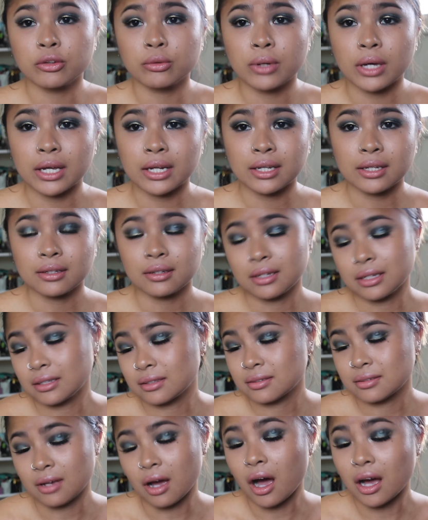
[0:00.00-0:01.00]
get it.
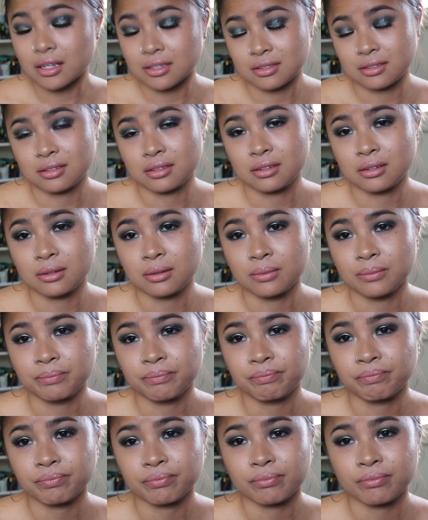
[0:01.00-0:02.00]
It's
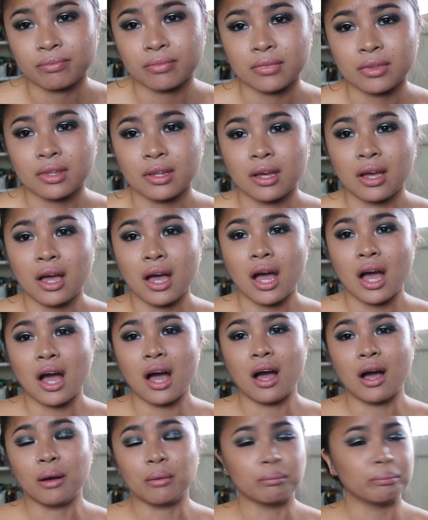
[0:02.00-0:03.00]
awesome.
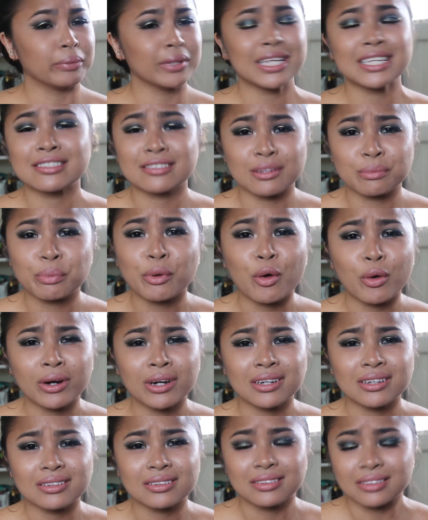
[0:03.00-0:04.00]
Um, please
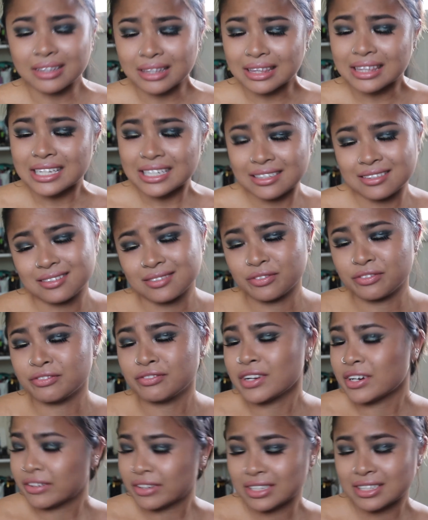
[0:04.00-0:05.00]
support this
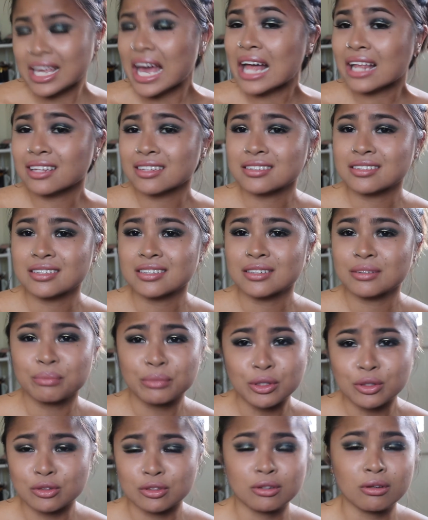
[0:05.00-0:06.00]
very talented
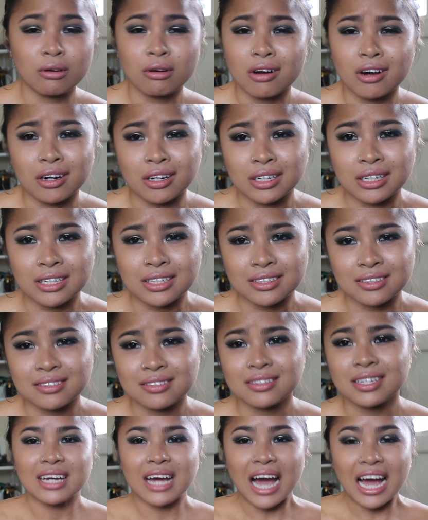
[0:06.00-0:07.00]
musical
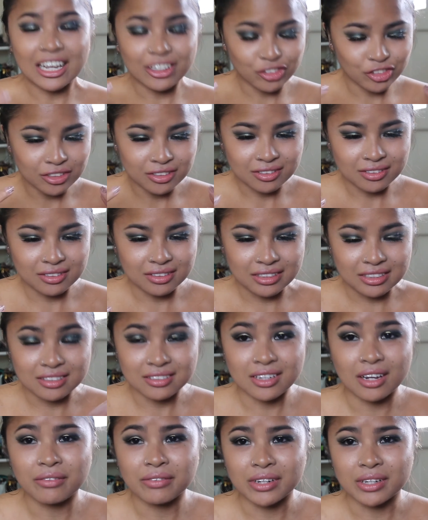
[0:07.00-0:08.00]
artist. I just
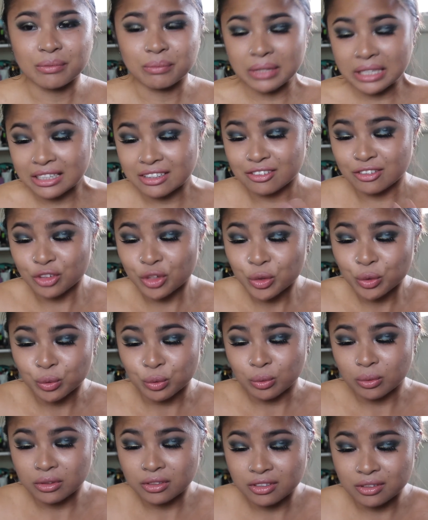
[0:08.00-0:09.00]
discovered him. He's
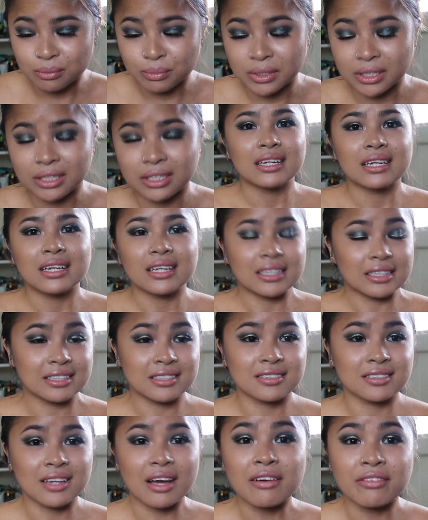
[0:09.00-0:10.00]
new to me.
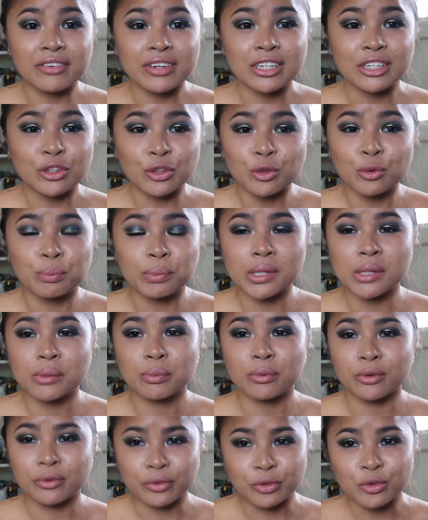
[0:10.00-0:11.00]
Discovering new
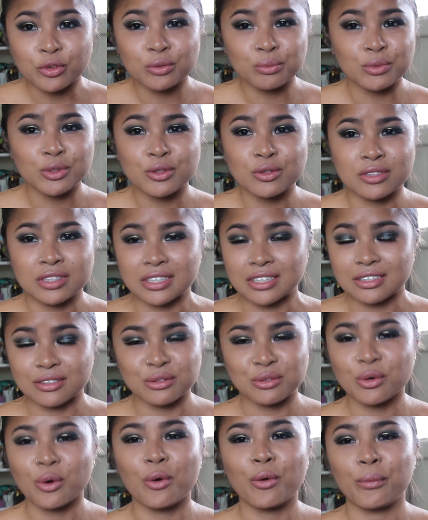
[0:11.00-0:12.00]
people new music is
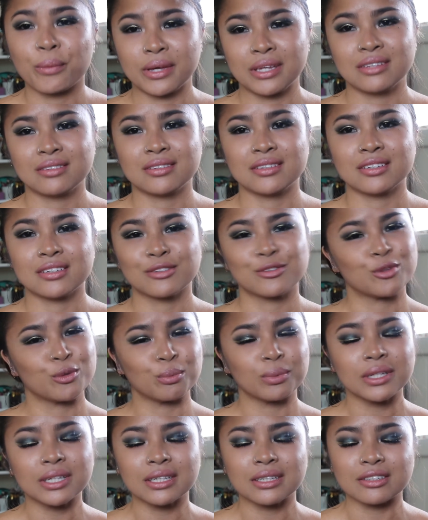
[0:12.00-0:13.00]
so amazing. So
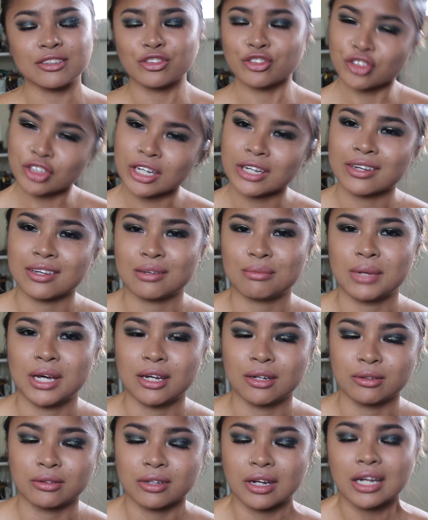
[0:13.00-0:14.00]
please check him
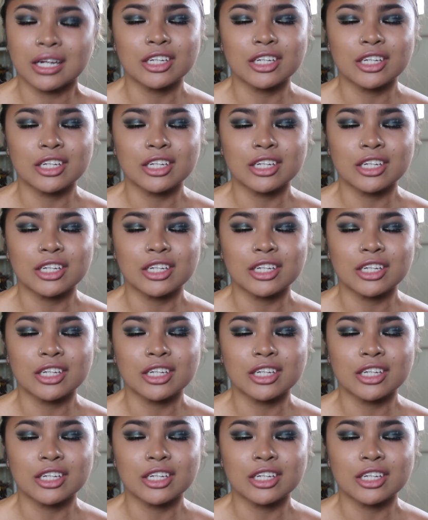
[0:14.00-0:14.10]
out.